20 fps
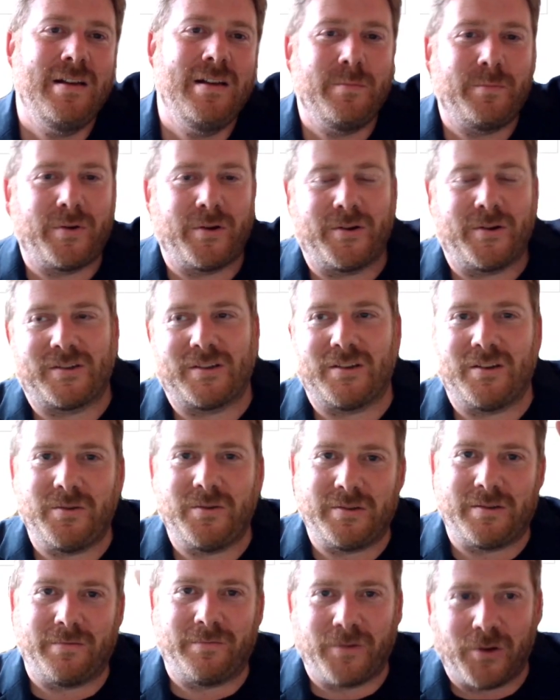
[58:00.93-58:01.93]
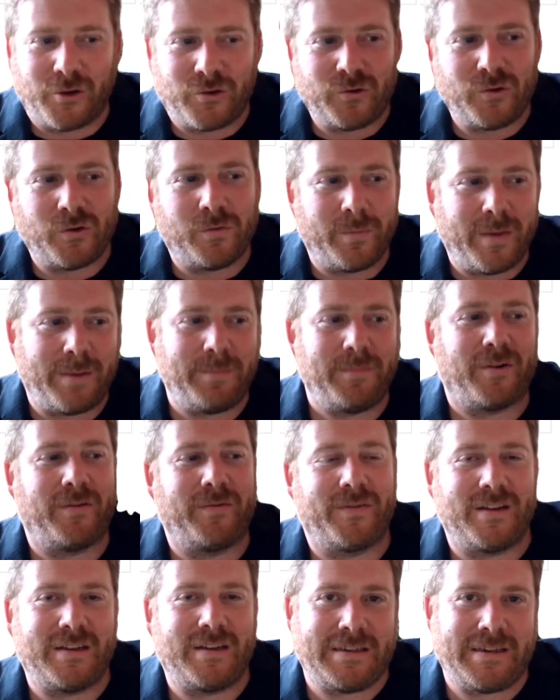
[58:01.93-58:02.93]
person who is a virtual member
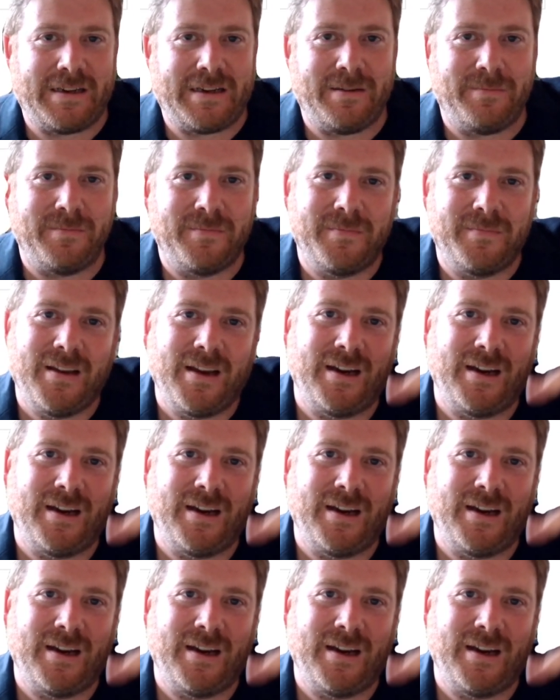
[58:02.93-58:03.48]
of the team